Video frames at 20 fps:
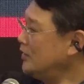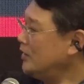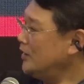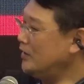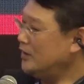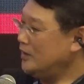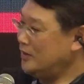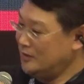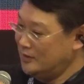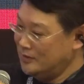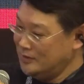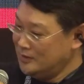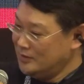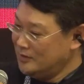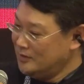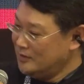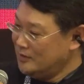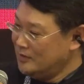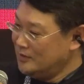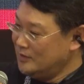And
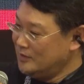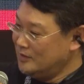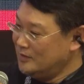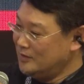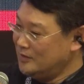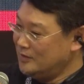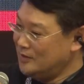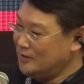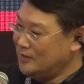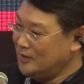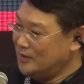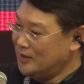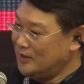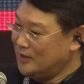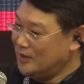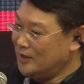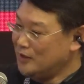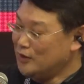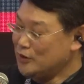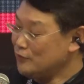yeah,
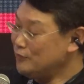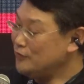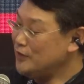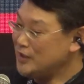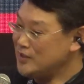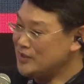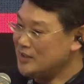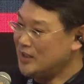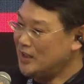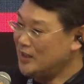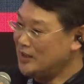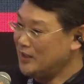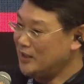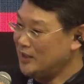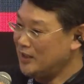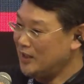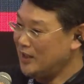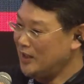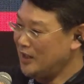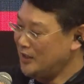I confess I
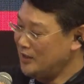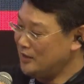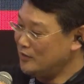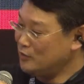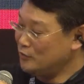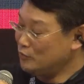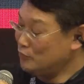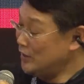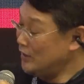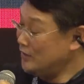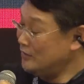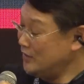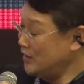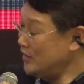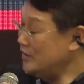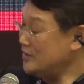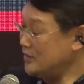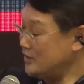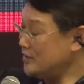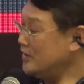hate to write
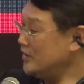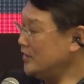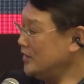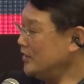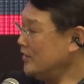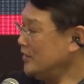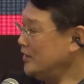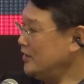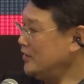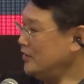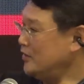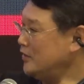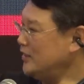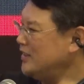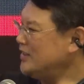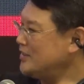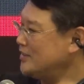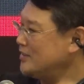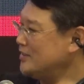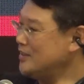tests.
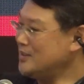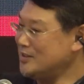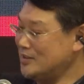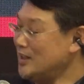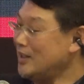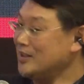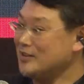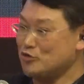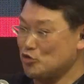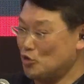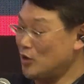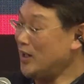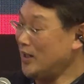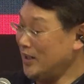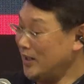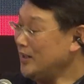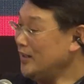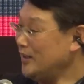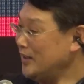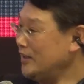It's not
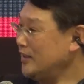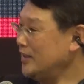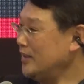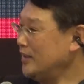dry.